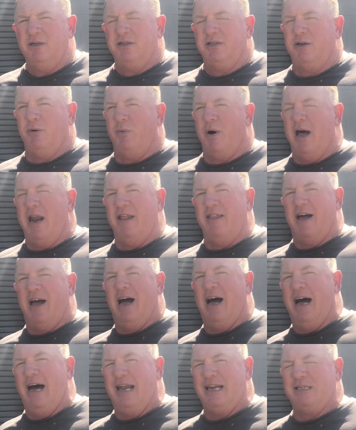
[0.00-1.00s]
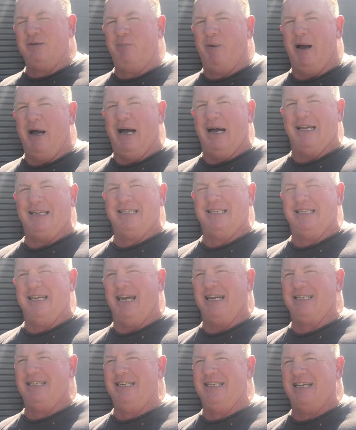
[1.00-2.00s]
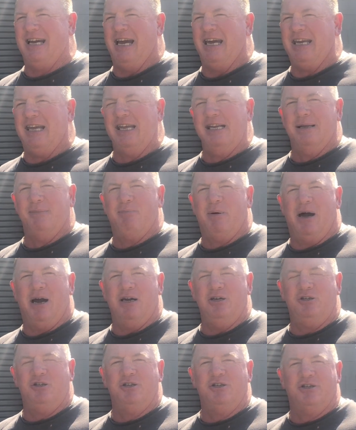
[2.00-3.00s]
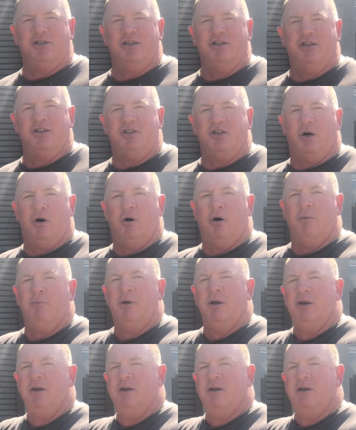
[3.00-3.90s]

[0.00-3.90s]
So one of the hardest parts is actually taking the patience and the time